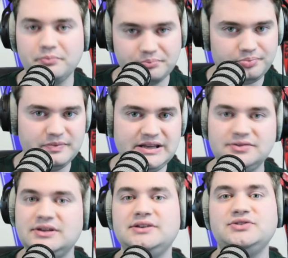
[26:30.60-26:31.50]

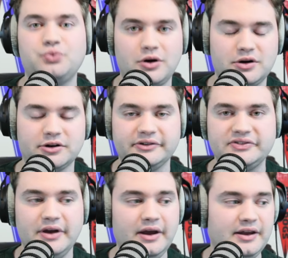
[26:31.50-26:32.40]
eat these
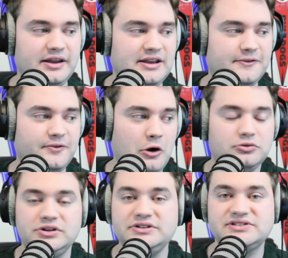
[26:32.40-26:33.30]
words if
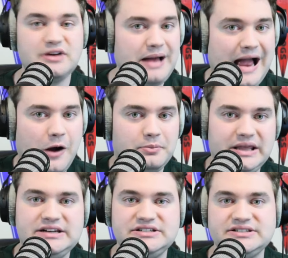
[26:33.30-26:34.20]
Oakland somehow
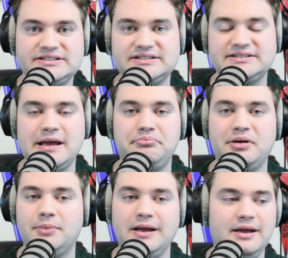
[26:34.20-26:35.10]
manages to step
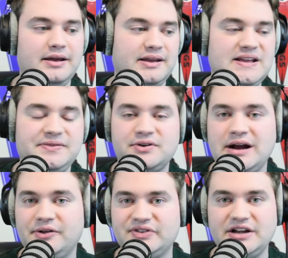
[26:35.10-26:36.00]
up, hit their
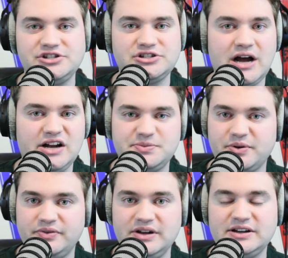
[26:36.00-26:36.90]
outside shots,
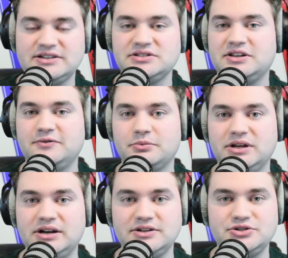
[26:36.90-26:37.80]
prevent Kentucky from
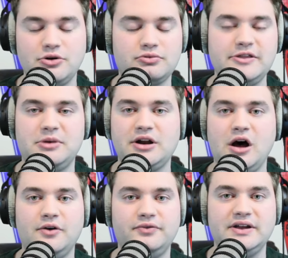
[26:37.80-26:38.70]
getting into a rhythm on
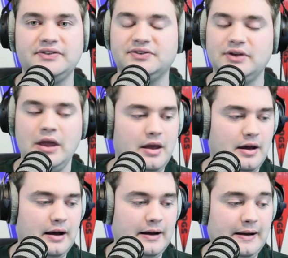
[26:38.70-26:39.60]
offense.
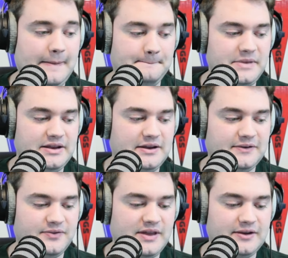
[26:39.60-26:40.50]

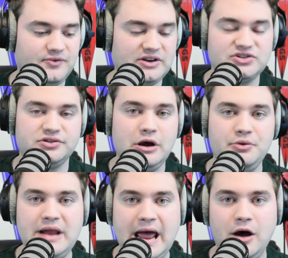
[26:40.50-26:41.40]
If they slow
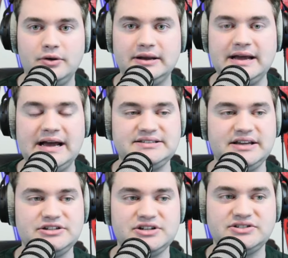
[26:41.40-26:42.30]
down guys
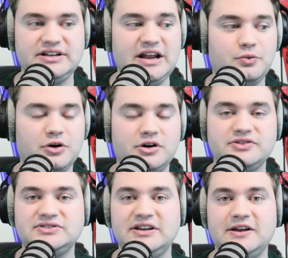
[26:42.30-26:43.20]
like Justin
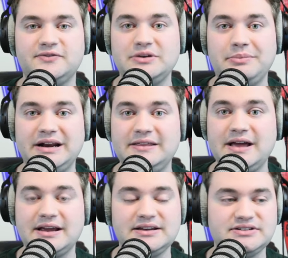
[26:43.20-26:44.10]
Edwards, if somebody
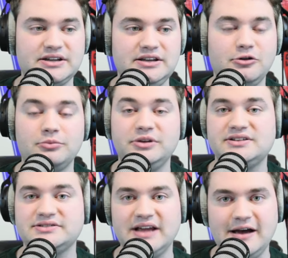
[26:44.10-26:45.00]
that Kentucky normally
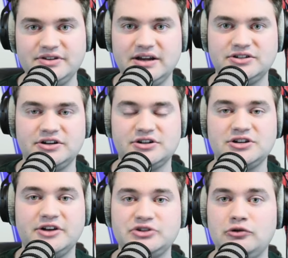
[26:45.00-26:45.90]
doesn't have take a ton of
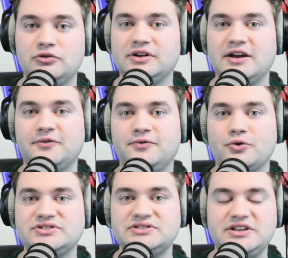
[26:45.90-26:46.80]
shots, Oakland kind of
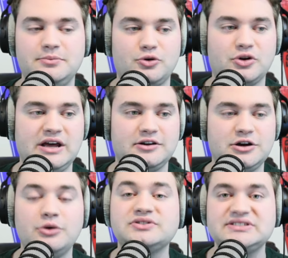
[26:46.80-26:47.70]
forces them or kind of
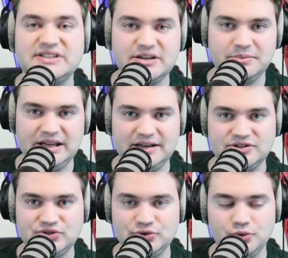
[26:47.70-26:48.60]
coaxes them
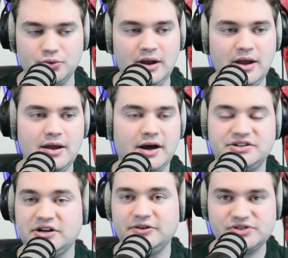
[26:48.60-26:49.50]
into a
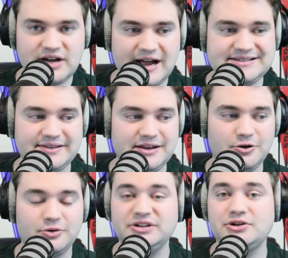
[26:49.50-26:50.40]
ton of shots that they
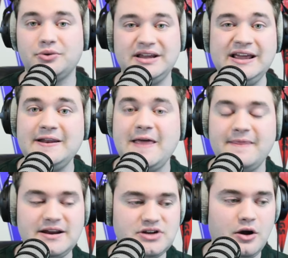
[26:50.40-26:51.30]
normally don't hit and
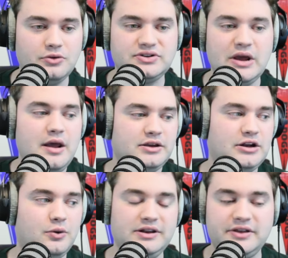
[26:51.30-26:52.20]
they don't. You
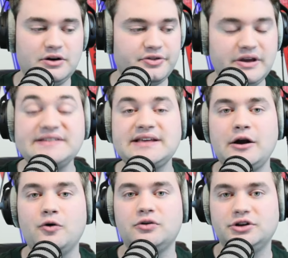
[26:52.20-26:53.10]
know, there are things that
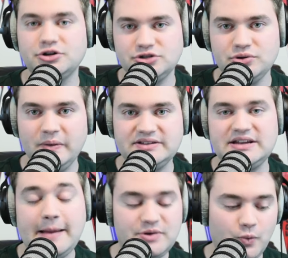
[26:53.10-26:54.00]
Oakland could do in this
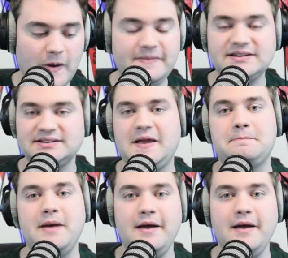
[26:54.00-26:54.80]
game to win this game.